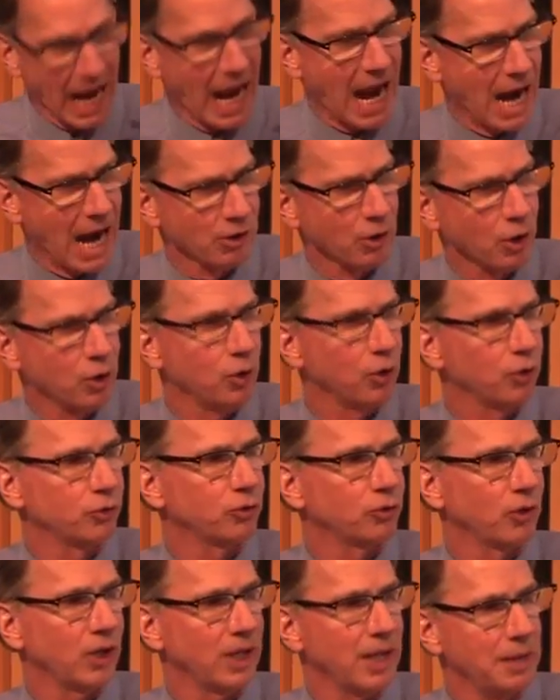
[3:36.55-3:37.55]

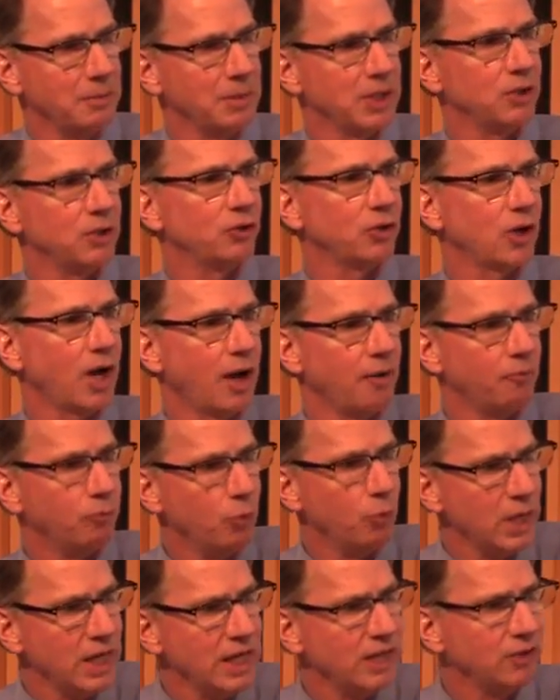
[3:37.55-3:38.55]
agricultural image of
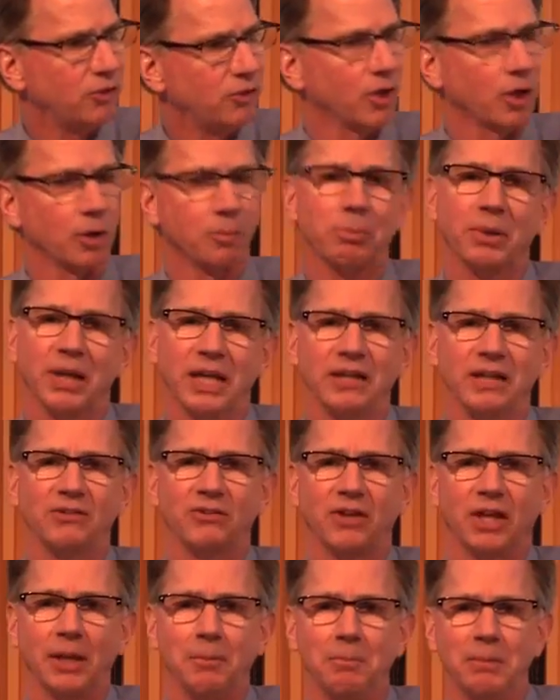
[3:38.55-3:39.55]
weeds that are placed
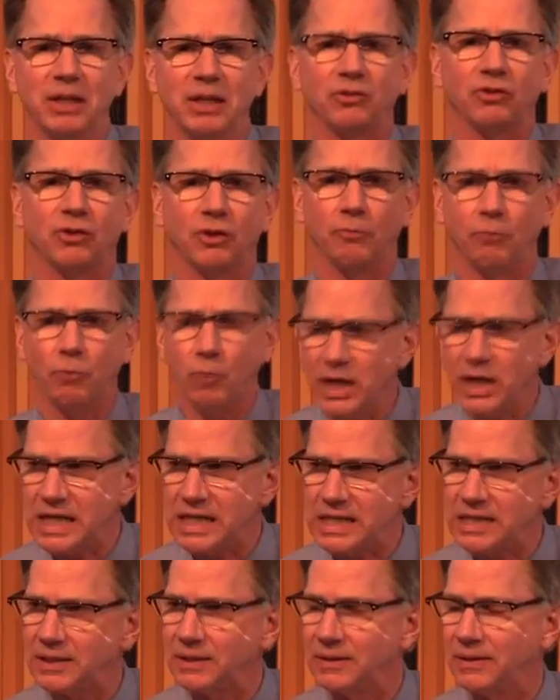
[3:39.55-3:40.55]
in the midst of
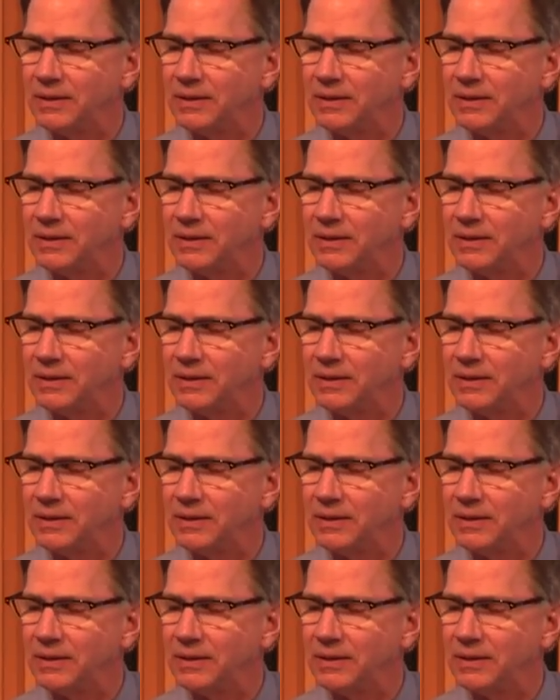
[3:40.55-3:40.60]
wheat,